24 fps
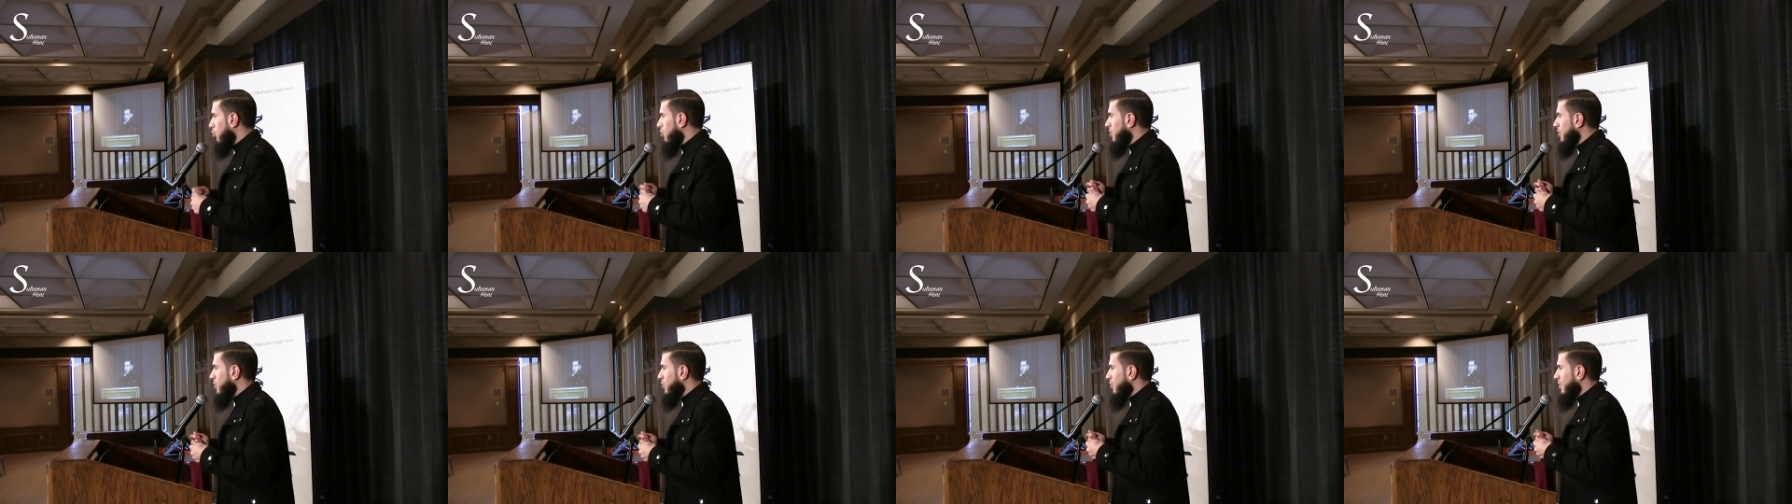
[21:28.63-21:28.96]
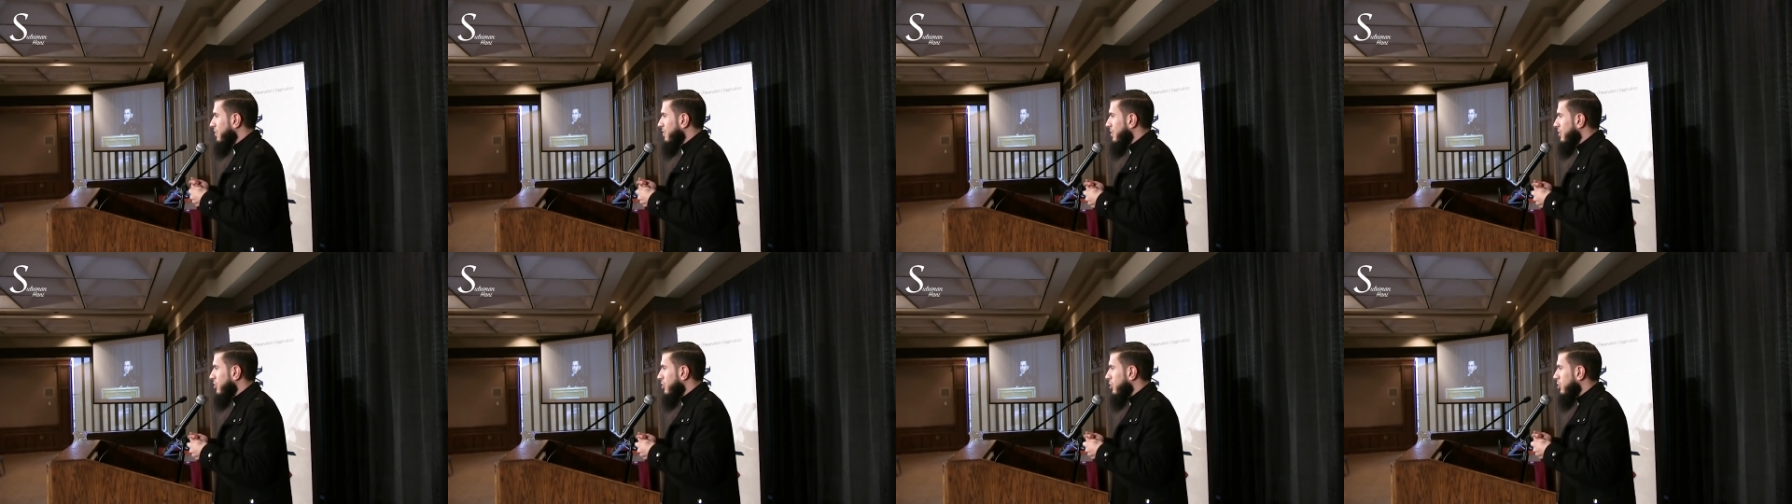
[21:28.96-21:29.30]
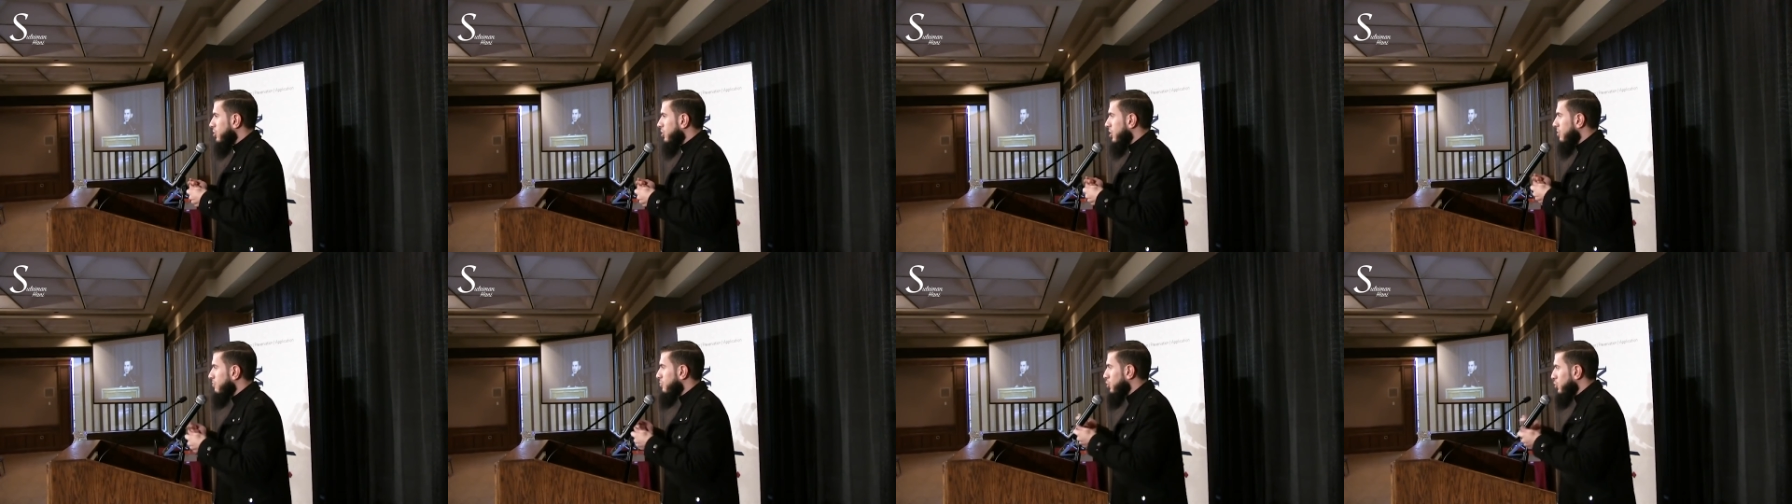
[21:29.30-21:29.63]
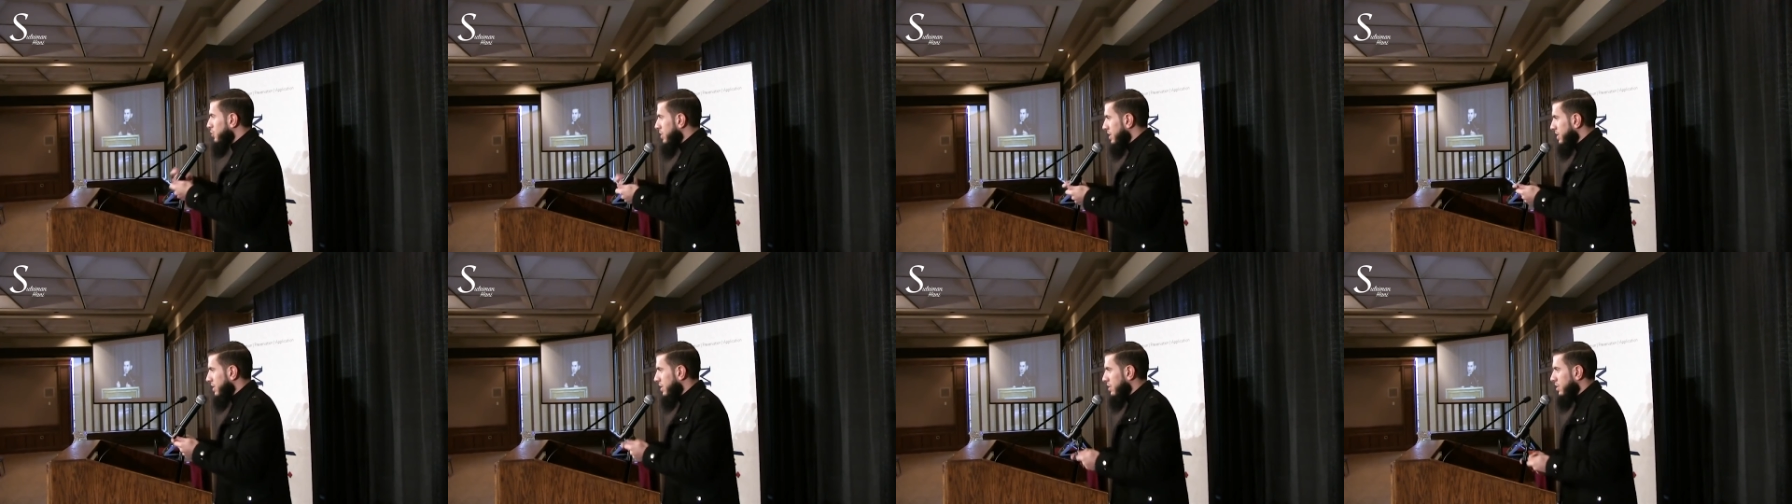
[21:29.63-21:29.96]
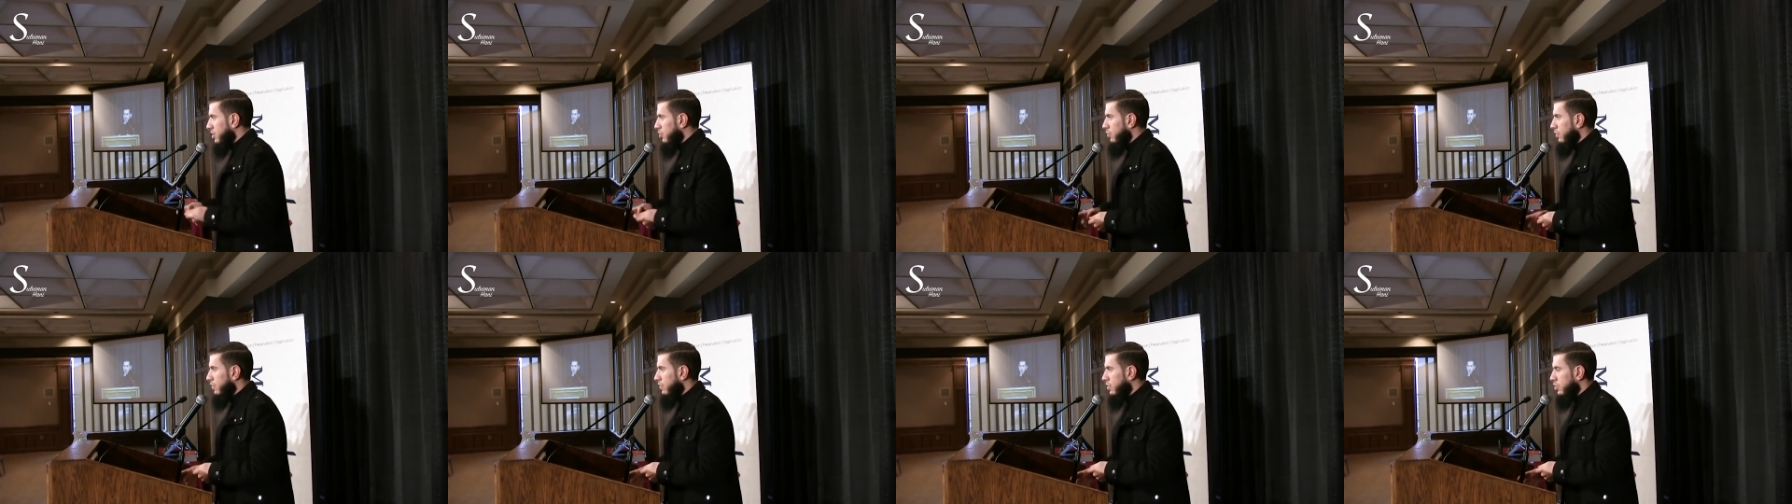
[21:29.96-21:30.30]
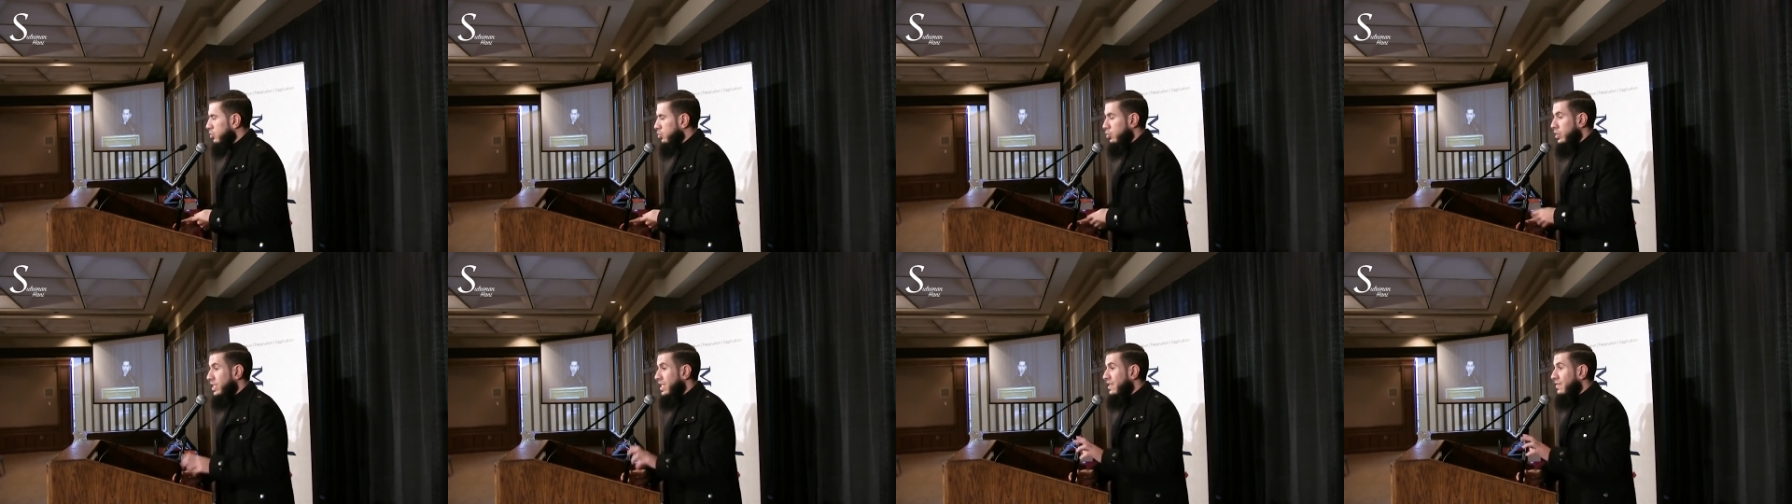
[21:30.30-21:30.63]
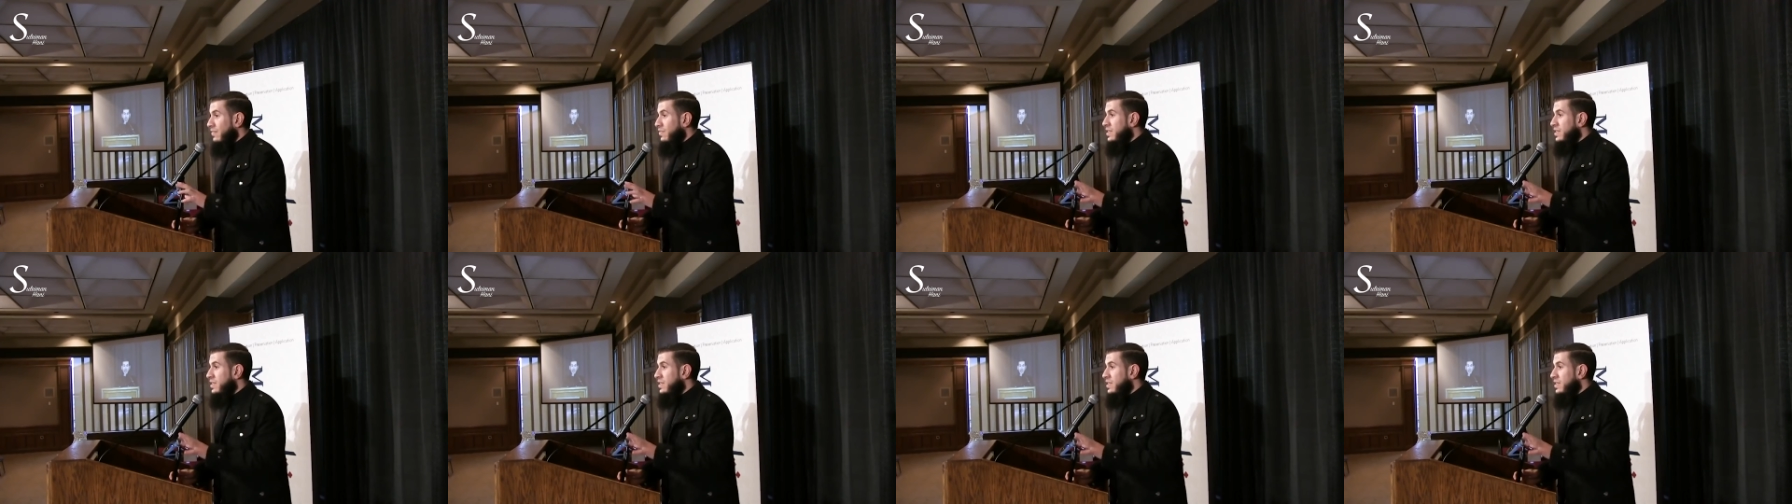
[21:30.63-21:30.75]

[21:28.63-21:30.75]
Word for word: only when they're communicating with you.